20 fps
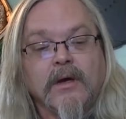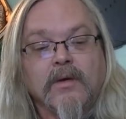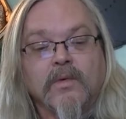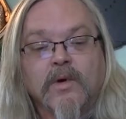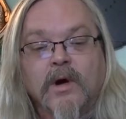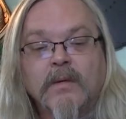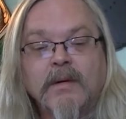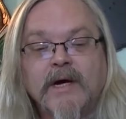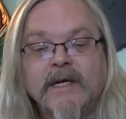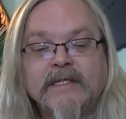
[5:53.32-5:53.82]

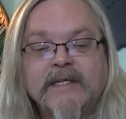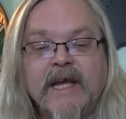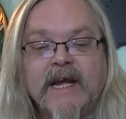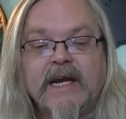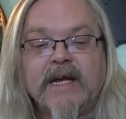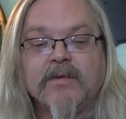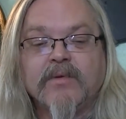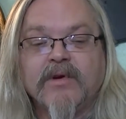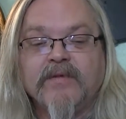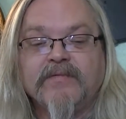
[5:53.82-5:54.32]
Robot
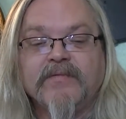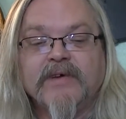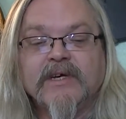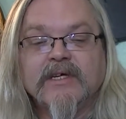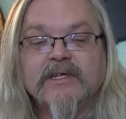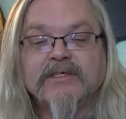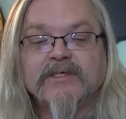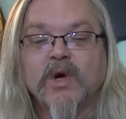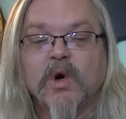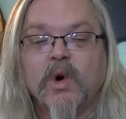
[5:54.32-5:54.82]
data
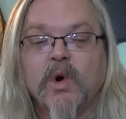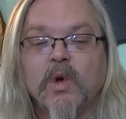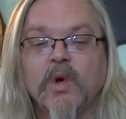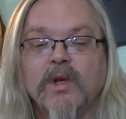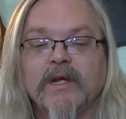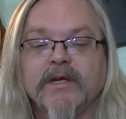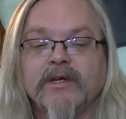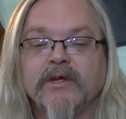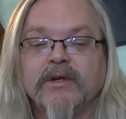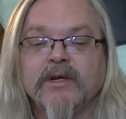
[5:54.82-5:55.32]
reveals
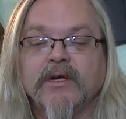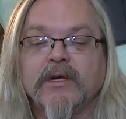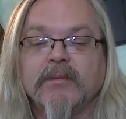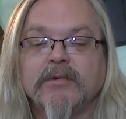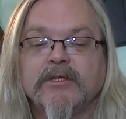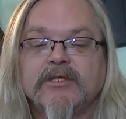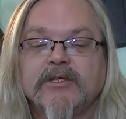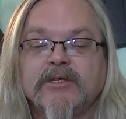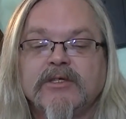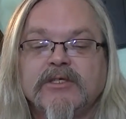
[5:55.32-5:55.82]
hole in unit
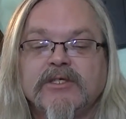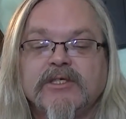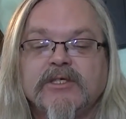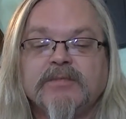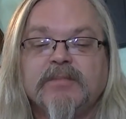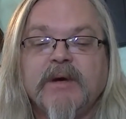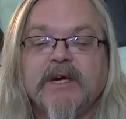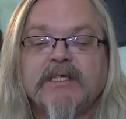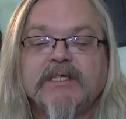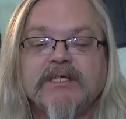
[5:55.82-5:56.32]
number 2
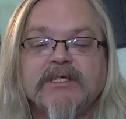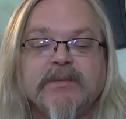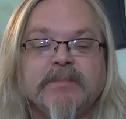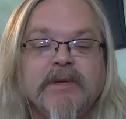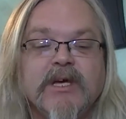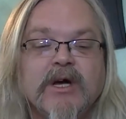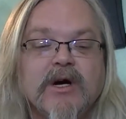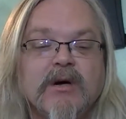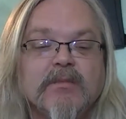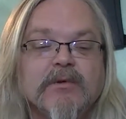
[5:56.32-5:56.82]
suspected to
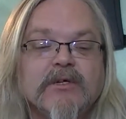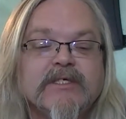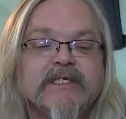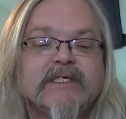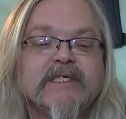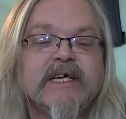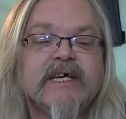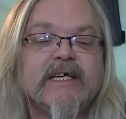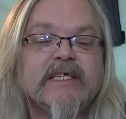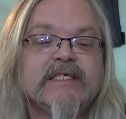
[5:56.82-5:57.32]
be
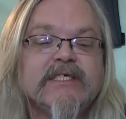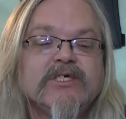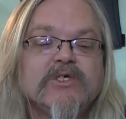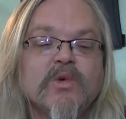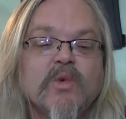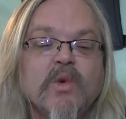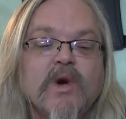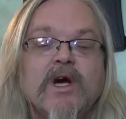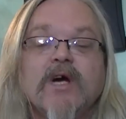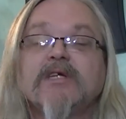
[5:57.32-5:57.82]
almost 10
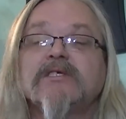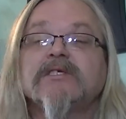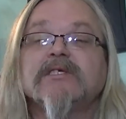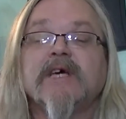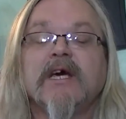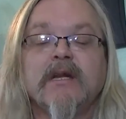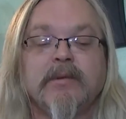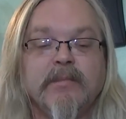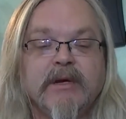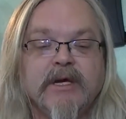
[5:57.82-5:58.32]
square
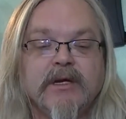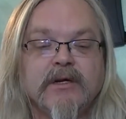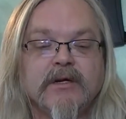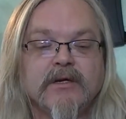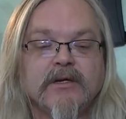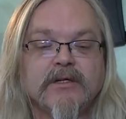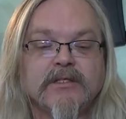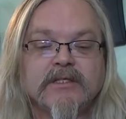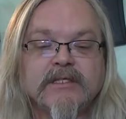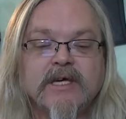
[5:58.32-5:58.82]

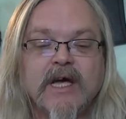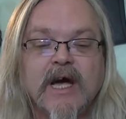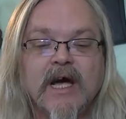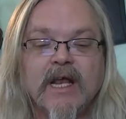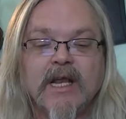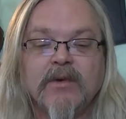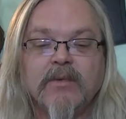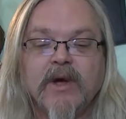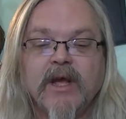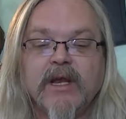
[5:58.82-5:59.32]
centimeters.
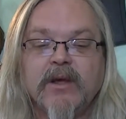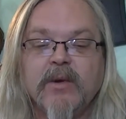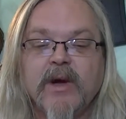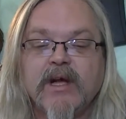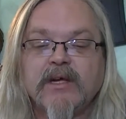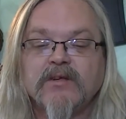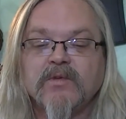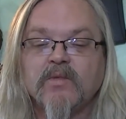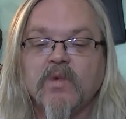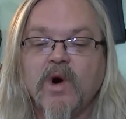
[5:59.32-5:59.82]
Highly
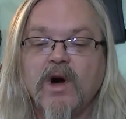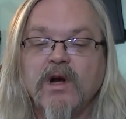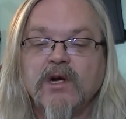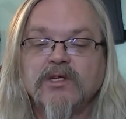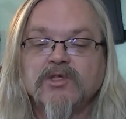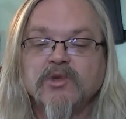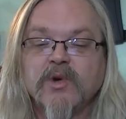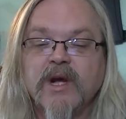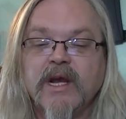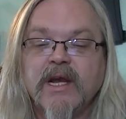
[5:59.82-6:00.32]
radioactive water
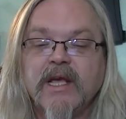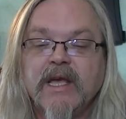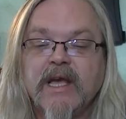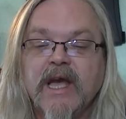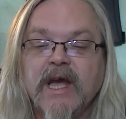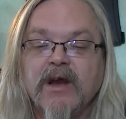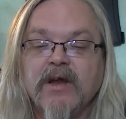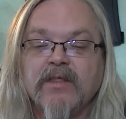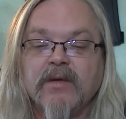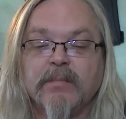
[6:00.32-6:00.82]
draining
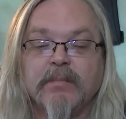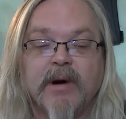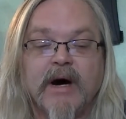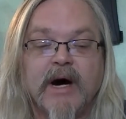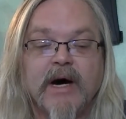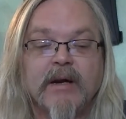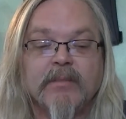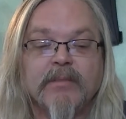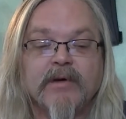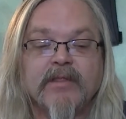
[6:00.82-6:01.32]
out of the
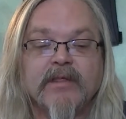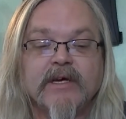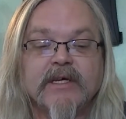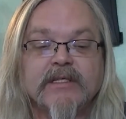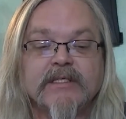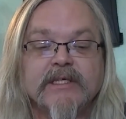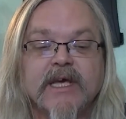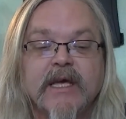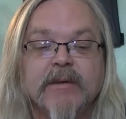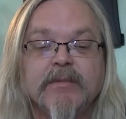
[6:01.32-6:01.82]
bottom of the
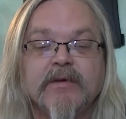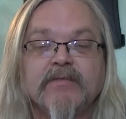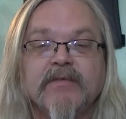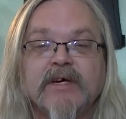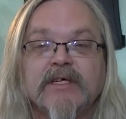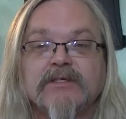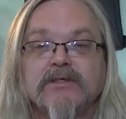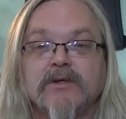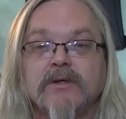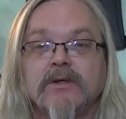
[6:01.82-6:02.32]
containment
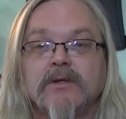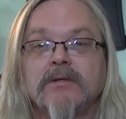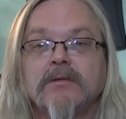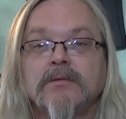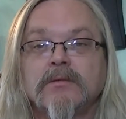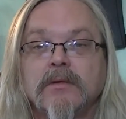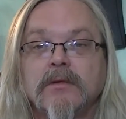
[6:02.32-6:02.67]
vessel.